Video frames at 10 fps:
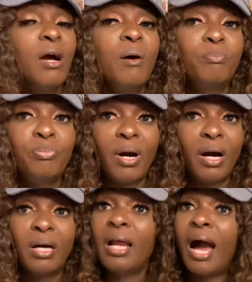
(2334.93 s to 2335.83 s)

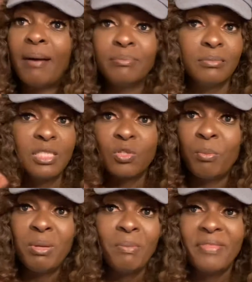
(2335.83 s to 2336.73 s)
but it's going to
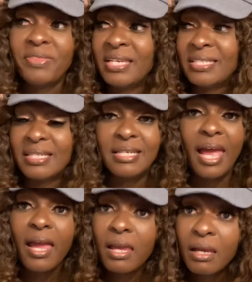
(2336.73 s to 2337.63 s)
be my thing
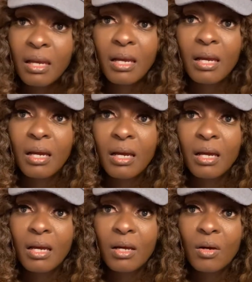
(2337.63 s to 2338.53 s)
today.
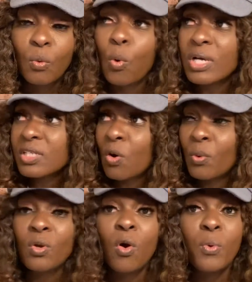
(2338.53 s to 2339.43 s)
What's
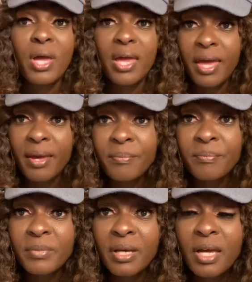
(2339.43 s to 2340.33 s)
going on with him
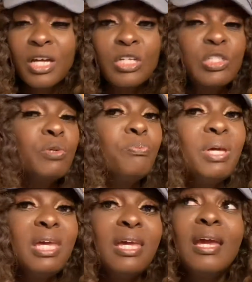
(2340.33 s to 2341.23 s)
should
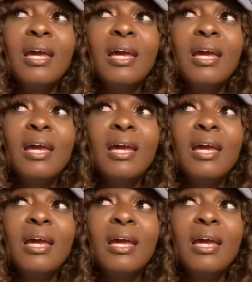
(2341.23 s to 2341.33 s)
be